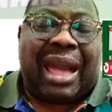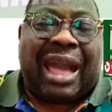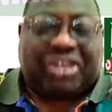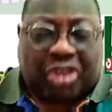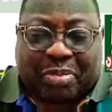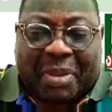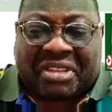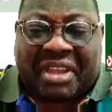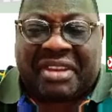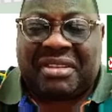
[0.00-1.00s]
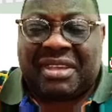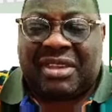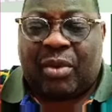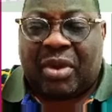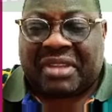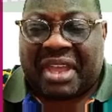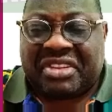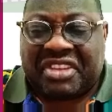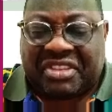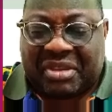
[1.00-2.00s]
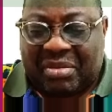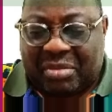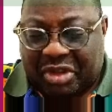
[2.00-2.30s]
I suspected he wanted it,